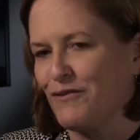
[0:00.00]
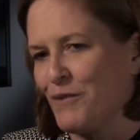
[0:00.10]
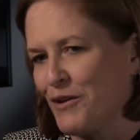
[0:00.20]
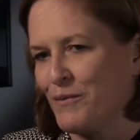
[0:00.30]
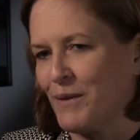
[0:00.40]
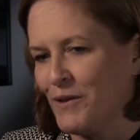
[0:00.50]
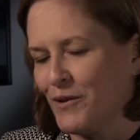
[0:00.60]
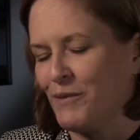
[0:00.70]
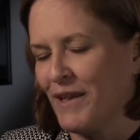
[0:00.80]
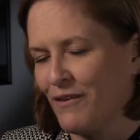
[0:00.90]
from other people
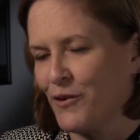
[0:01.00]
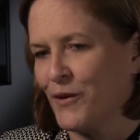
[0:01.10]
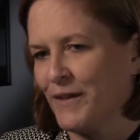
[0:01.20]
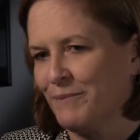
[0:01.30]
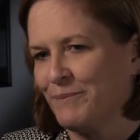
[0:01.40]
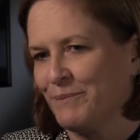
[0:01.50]
who had been through it.